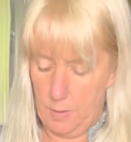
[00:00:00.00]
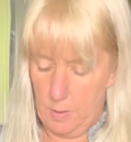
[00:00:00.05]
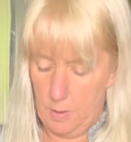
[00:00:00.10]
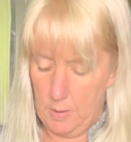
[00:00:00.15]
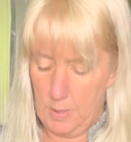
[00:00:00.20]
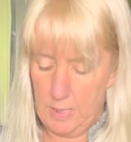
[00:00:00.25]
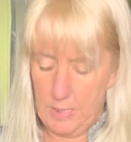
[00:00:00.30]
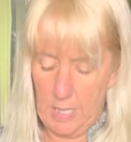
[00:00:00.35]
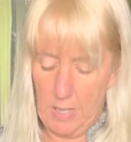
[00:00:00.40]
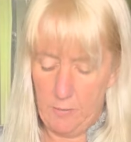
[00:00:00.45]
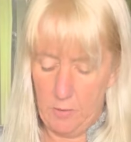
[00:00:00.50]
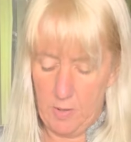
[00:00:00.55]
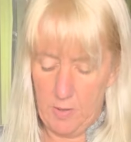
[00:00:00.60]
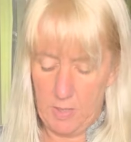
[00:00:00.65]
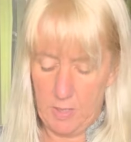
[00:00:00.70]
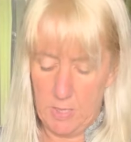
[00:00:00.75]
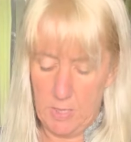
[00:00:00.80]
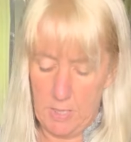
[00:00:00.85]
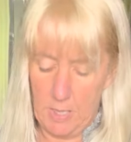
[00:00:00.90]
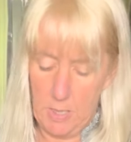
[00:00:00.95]
I like
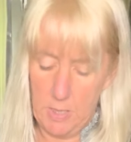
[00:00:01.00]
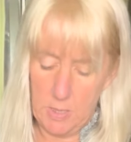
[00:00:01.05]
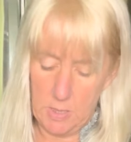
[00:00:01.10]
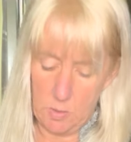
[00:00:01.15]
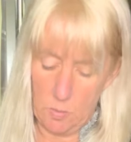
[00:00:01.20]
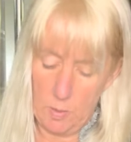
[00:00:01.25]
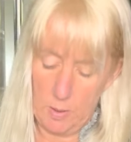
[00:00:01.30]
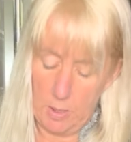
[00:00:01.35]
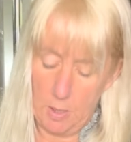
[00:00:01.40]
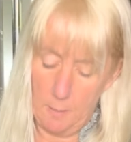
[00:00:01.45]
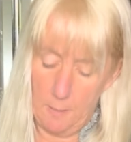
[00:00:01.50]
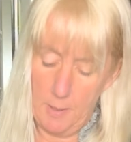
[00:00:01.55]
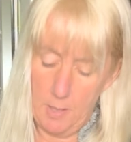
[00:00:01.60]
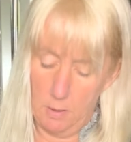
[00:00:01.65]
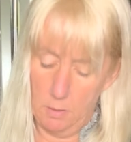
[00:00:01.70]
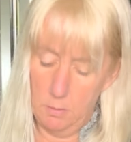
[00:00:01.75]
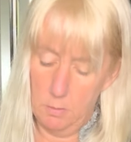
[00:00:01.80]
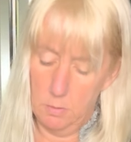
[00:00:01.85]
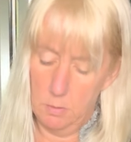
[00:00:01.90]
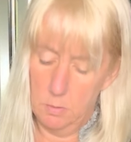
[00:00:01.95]
everything today, it doesn't want to come
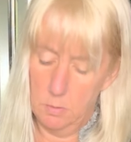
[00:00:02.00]
out.